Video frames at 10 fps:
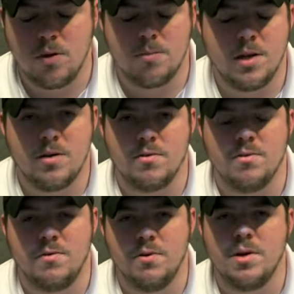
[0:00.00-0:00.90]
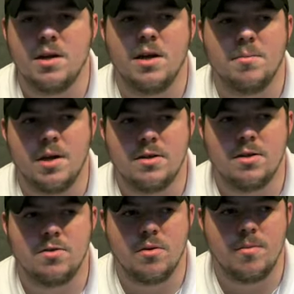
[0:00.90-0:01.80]
planned on reviewing, and I had
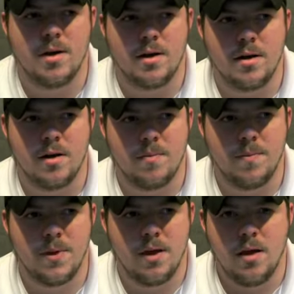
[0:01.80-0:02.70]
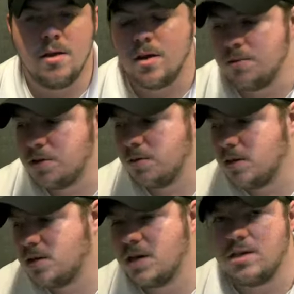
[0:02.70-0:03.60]
mentioned to him that uh, that I was doing
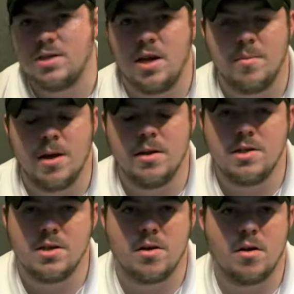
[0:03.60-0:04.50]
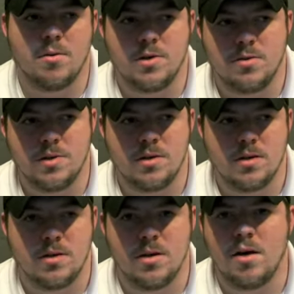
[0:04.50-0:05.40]
this H.J. Bailey cigar, which was
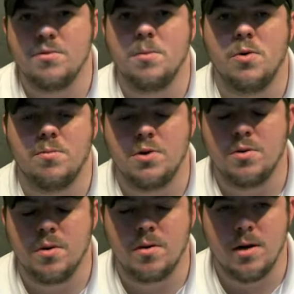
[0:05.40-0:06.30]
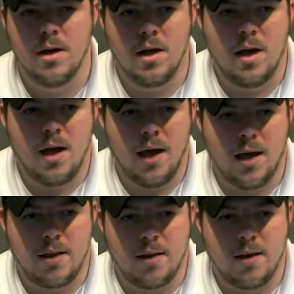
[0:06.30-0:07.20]
Don Ramon Maduro,
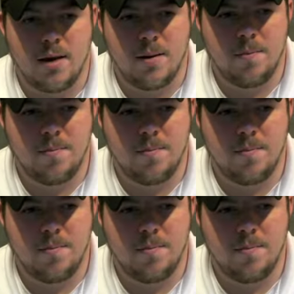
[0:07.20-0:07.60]
and uh,